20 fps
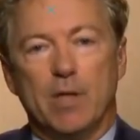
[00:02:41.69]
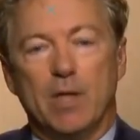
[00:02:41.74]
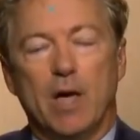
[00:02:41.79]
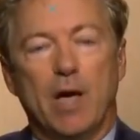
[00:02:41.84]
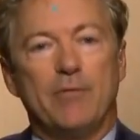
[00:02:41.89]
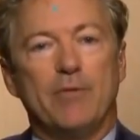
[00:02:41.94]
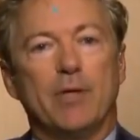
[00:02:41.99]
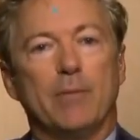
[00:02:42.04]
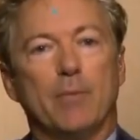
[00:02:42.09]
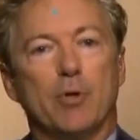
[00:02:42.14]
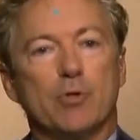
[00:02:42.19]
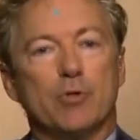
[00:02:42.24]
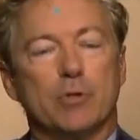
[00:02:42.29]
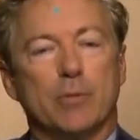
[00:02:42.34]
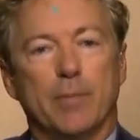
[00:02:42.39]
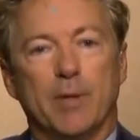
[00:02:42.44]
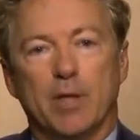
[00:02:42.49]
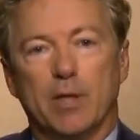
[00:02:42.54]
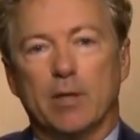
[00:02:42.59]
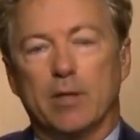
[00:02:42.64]
I think most
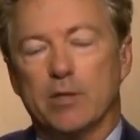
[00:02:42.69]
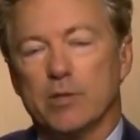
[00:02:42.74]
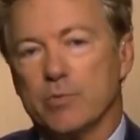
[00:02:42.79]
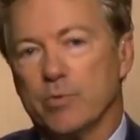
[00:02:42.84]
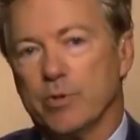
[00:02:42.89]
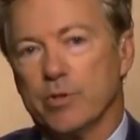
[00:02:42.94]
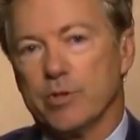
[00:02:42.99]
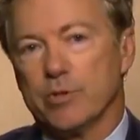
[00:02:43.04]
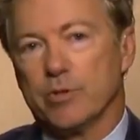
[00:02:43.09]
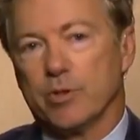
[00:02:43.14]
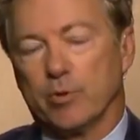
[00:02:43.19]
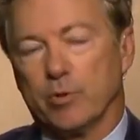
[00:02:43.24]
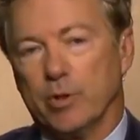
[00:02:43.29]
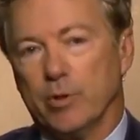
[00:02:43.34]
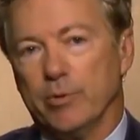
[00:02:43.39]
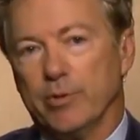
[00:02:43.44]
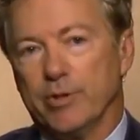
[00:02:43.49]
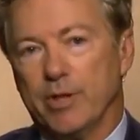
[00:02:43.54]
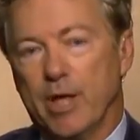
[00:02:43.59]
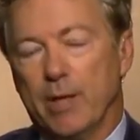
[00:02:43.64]
Americans would disagree
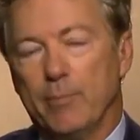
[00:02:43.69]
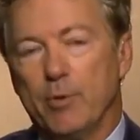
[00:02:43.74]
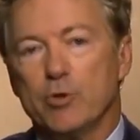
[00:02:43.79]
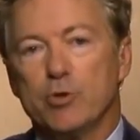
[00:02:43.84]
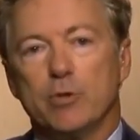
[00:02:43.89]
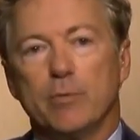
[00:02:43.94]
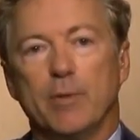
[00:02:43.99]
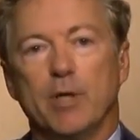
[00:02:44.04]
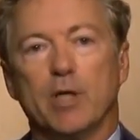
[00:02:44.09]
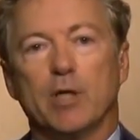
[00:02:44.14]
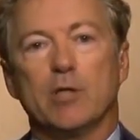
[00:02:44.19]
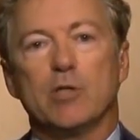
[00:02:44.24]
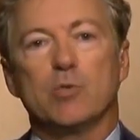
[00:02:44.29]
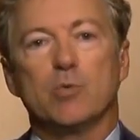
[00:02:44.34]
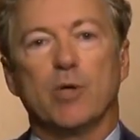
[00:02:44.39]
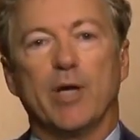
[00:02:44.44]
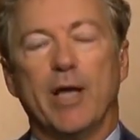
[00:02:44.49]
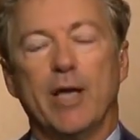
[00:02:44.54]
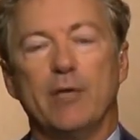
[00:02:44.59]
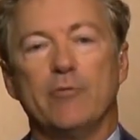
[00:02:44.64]
with that. Most Americans
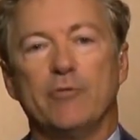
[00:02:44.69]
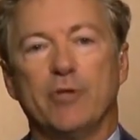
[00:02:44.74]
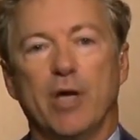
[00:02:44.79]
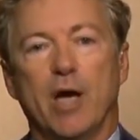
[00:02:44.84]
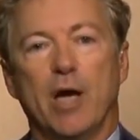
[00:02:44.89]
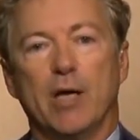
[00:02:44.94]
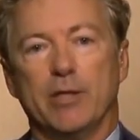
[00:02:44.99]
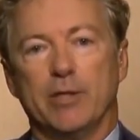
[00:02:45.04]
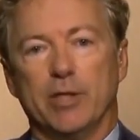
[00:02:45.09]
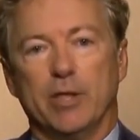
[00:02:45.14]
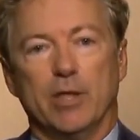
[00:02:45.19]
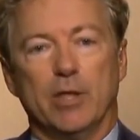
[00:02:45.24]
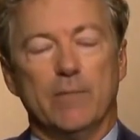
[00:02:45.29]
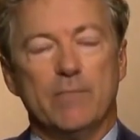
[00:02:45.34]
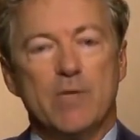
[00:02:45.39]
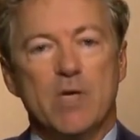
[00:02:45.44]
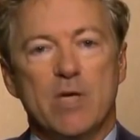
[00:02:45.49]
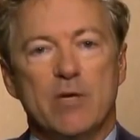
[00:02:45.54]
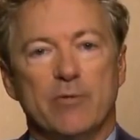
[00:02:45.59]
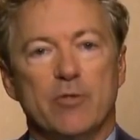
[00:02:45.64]
would hate the idea
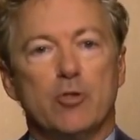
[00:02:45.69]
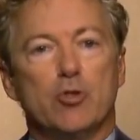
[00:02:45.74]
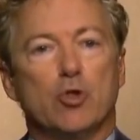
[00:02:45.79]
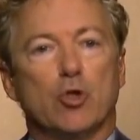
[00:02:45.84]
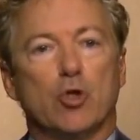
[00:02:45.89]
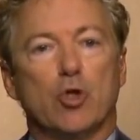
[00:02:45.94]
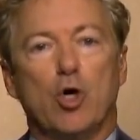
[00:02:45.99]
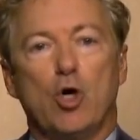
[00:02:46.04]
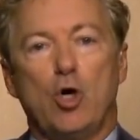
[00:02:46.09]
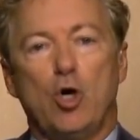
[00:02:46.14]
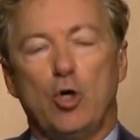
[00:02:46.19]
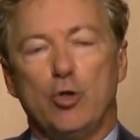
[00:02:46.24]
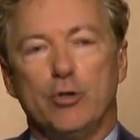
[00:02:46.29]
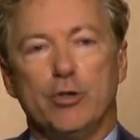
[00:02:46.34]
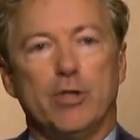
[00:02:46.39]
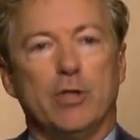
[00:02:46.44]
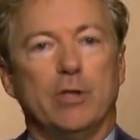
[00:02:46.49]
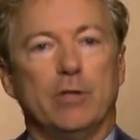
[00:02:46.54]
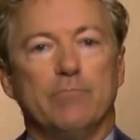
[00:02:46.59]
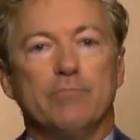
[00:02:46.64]
that you're called
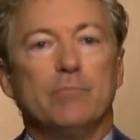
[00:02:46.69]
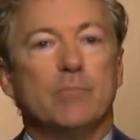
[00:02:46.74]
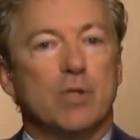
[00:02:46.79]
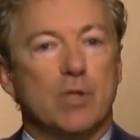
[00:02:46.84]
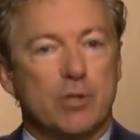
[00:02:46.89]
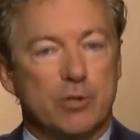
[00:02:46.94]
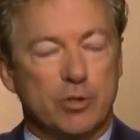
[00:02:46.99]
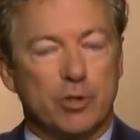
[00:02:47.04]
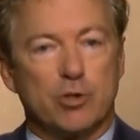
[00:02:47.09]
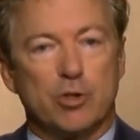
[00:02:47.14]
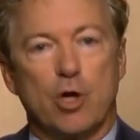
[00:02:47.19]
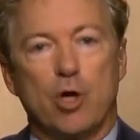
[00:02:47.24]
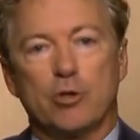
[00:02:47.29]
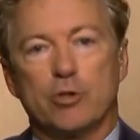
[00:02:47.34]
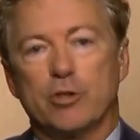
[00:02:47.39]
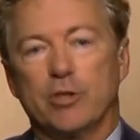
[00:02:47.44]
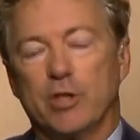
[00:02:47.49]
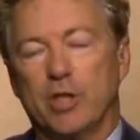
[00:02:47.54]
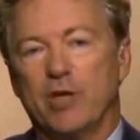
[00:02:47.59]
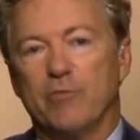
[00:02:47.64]
in to talk
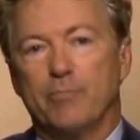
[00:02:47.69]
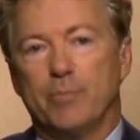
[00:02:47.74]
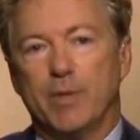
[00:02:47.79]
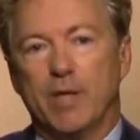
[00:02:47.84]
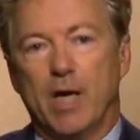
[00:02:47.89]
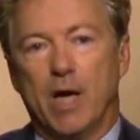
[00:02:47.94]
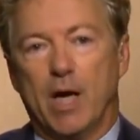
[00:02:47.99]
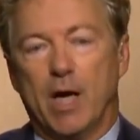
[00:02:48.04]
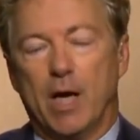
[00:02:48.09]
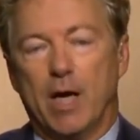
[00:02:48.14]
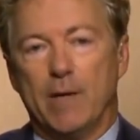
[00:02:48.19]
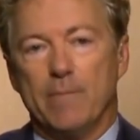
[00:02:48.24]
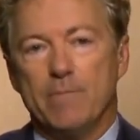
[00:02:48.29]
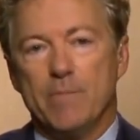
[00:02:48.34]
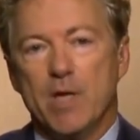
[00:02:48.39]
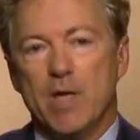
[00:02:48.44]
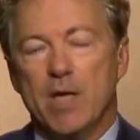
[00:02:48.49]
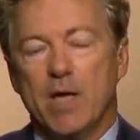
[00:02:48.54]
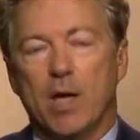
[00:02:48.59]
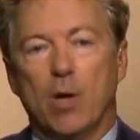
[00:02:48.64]
to the FBI,
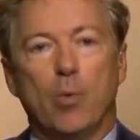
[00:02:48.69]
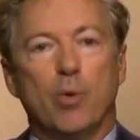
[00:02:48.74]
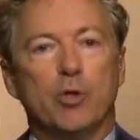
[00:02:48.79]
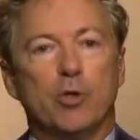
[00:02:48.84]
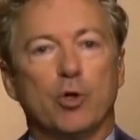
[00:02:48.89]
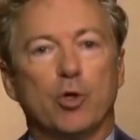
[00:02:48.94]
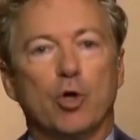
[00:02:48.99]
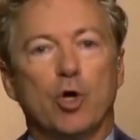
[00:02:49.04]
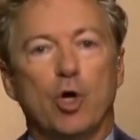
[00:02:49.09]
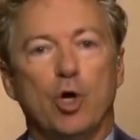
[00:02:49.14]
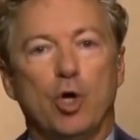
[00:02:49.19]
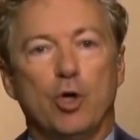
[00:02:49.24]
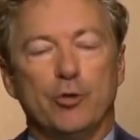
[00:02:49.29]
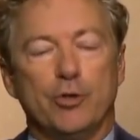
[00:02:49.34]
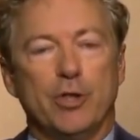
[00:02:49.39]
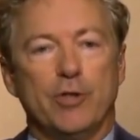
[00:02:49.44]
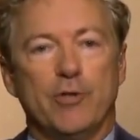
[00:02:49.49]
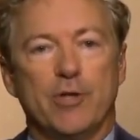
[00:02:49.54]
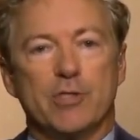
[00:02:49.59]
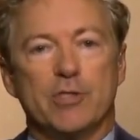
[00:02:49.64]
and when you're called
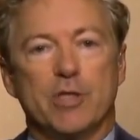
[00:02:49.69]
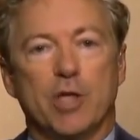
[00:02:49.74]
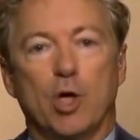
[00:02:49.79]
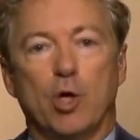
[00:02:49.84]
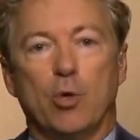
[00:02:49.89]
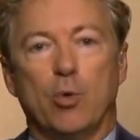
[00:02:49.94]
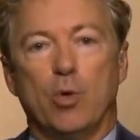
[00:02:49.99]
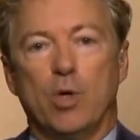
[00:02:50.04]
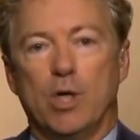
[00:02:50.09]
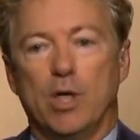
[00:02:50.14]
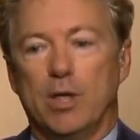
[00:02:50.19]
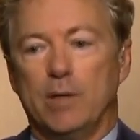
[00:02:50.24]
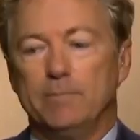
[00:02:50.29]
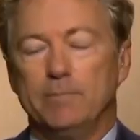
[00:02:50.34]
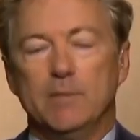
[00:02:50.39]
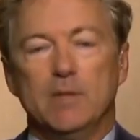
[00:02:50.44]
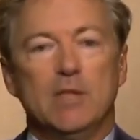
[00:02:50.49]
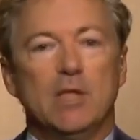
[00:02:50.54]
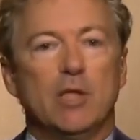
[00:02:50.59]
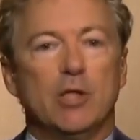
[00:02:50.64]
in, they say, oh,
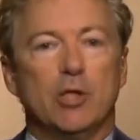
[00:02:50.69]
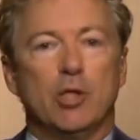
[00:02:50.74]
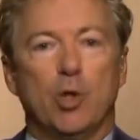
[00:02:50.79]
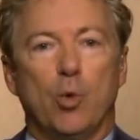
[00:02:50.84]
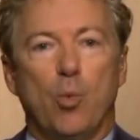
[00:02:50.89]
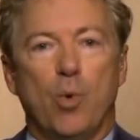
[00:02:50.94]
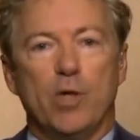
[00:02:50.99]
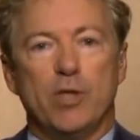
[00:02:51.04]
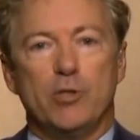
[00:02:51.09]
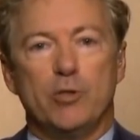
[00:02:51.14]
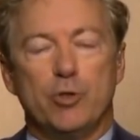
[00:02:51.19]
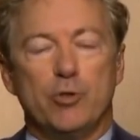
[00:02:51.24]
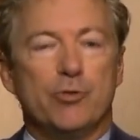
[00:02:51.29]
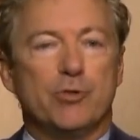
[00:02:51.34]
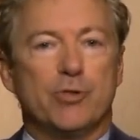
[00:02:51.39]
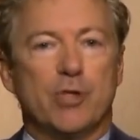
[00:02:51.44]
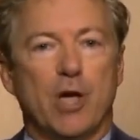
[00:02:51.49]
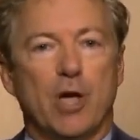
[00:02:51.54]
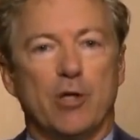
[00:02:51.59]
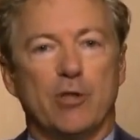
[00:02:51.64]
what did you
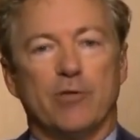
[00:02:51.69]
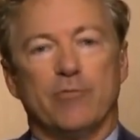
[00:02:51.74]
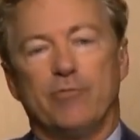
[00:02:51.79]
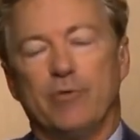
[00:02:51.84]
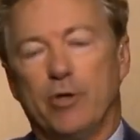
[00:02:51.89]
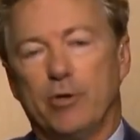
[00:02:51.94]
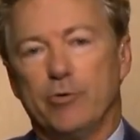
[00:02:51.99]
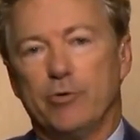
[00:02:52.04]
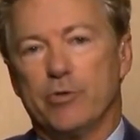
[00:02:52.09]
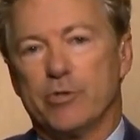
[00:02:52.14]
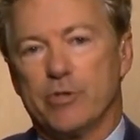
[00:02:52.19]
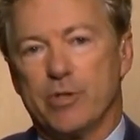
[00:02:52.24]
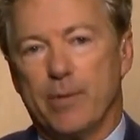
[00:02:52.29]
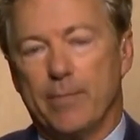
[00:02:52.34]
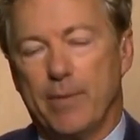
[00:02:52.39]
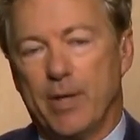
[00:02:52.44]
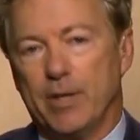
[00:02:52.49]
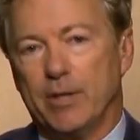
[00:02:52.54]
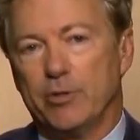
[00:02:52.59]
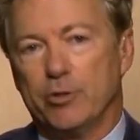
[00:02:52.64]
say on the phone to
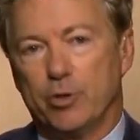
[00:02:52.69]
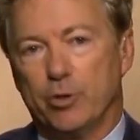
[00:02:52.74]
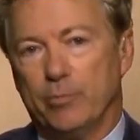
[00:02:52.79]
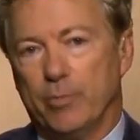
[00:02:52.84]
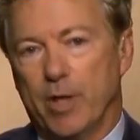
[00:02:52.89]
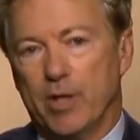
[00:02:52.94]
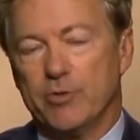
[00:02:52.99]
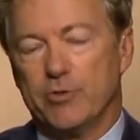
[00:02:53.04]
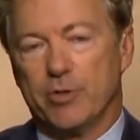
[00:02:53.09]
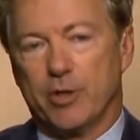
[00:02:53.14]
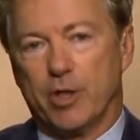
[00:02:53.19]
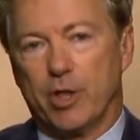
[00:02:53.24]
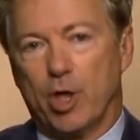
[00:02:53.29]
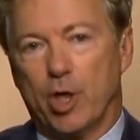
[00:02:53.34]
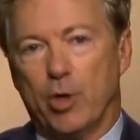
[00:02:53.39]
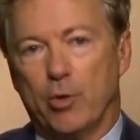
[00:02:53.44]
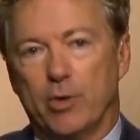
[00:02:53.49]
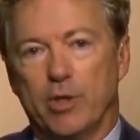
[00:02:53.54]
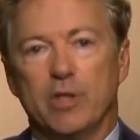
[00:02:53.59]
somebody 2 months ago?